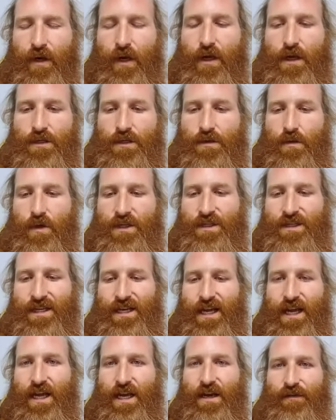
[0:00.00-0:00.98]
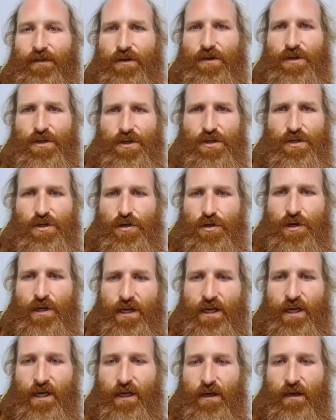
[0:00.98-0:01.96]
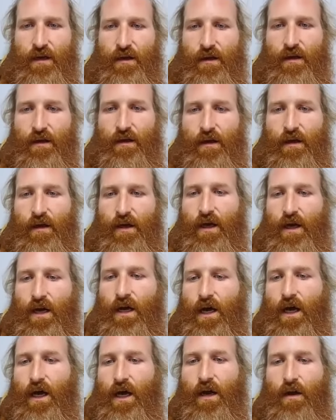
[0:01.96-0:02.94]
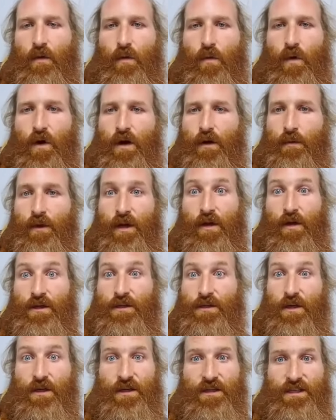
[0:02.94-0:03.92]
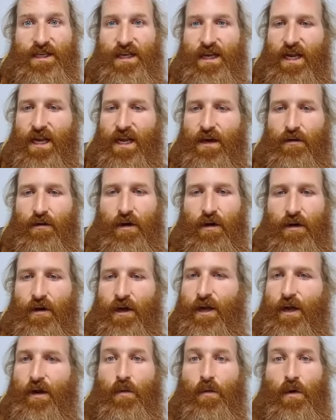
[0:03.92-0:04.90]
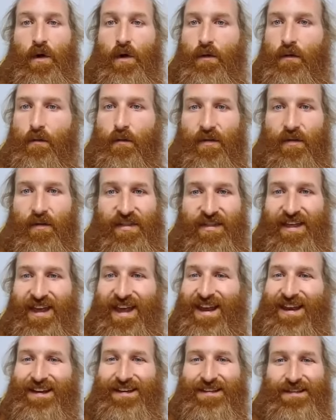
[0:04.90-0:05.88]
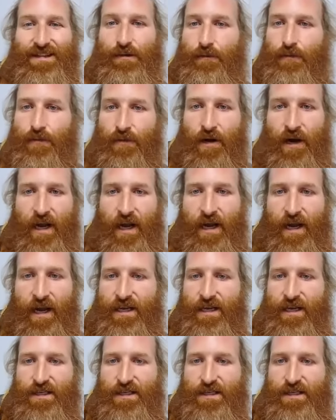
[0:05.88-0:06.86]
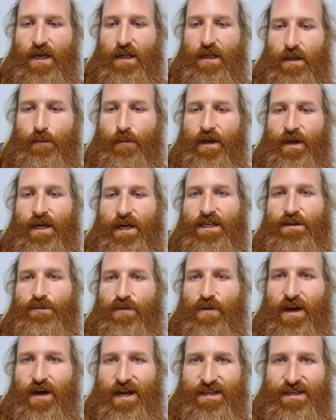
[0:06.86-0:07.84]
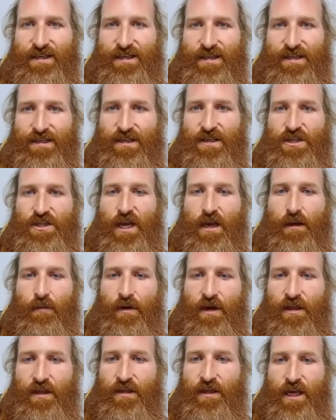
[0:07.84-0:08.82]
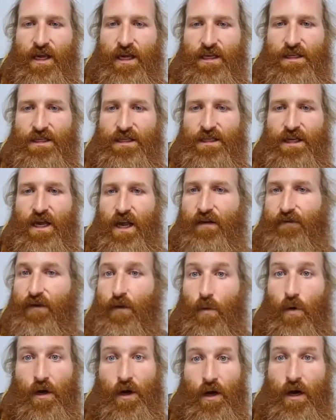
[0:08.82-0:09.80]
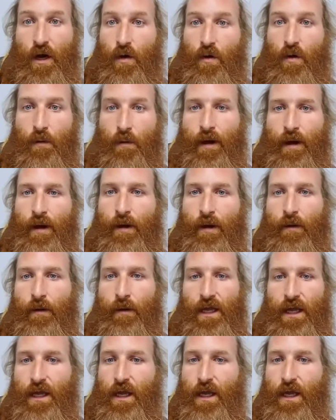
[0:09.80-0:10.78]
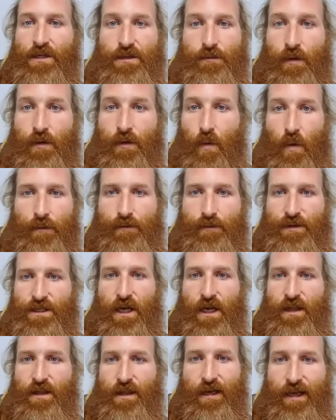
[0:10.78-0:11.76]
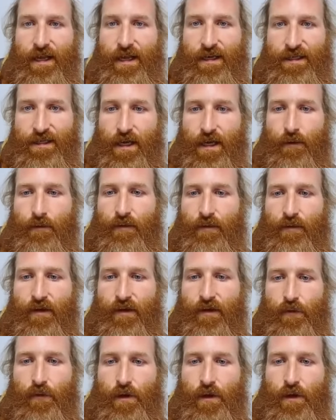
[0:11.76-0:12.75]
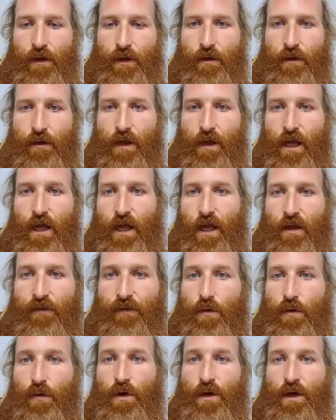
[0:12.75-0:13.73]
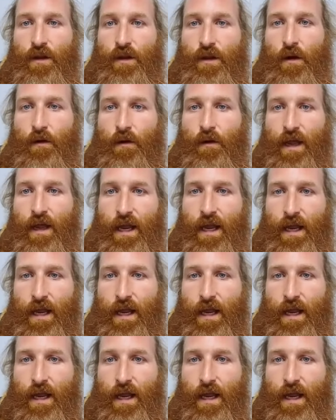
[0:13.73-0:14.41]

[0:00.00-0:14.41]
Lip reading: So once again, if you're just joining, I don't want to be looked on as a hero. I don't want thanks and praise. The biggest praise is to share my things. If you want to know about me, go to my website. The link's up there for you. If you want to donate,